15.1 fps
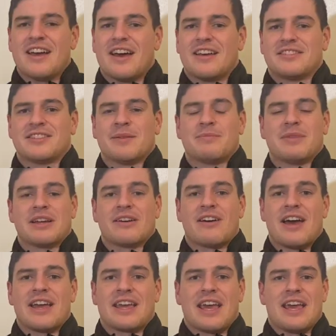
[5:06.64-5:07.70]
Something
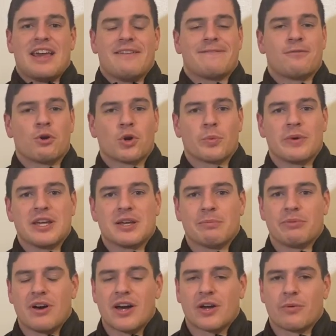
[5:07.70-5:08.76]
like a 4-week
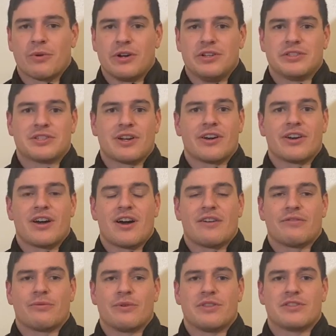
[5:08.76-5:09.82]
block where you start
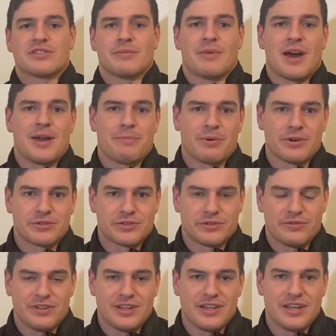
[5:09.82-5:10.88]
off with some
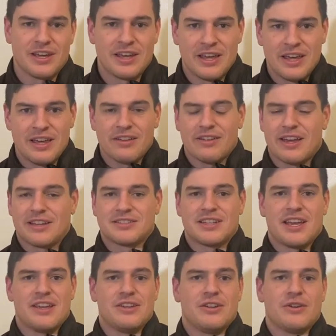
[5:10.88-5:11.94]
hypertrophy, like
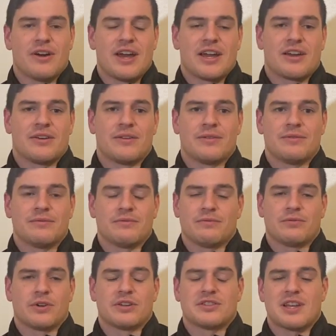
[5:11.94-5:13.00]
say you do, like,
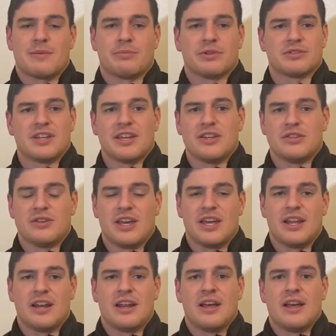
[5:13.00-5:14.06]
for example, say you
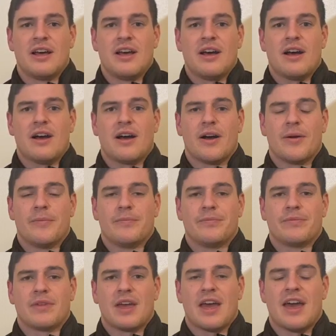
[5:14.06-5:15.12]
hit a
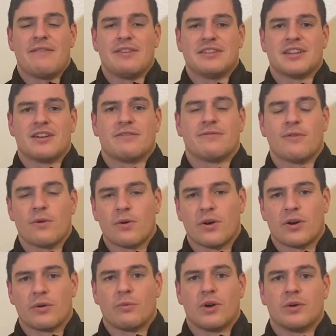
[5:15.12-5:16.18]
heavy set of
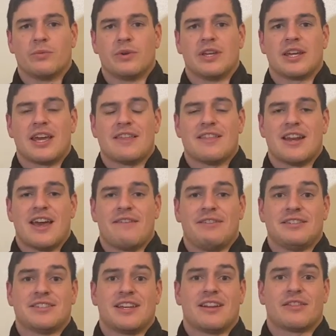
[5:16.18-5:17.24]
4 1 week, and then a
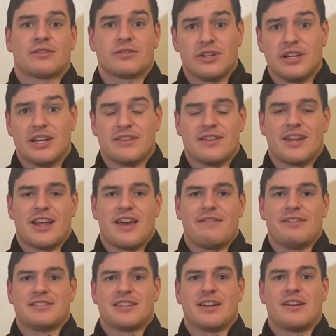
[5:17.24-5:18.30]
heavy set of 3, and then a
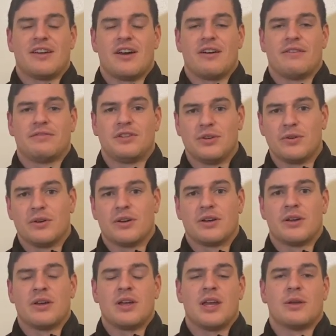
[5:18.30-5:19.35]
heavy set of 2,
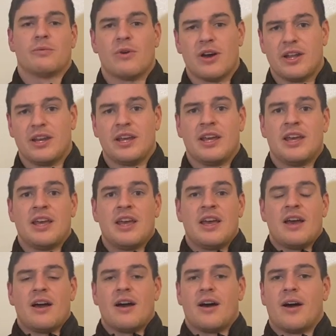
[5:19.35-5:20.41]

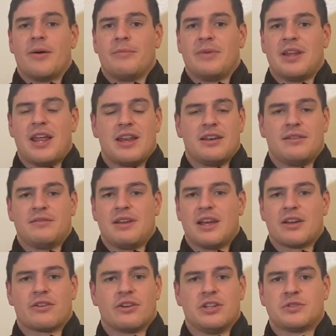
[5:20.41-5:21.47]
and
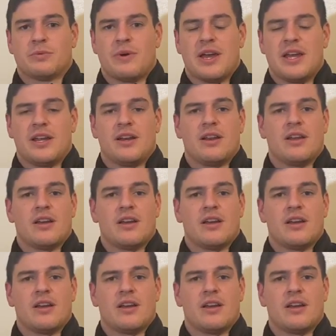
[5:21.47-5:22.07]
increase weight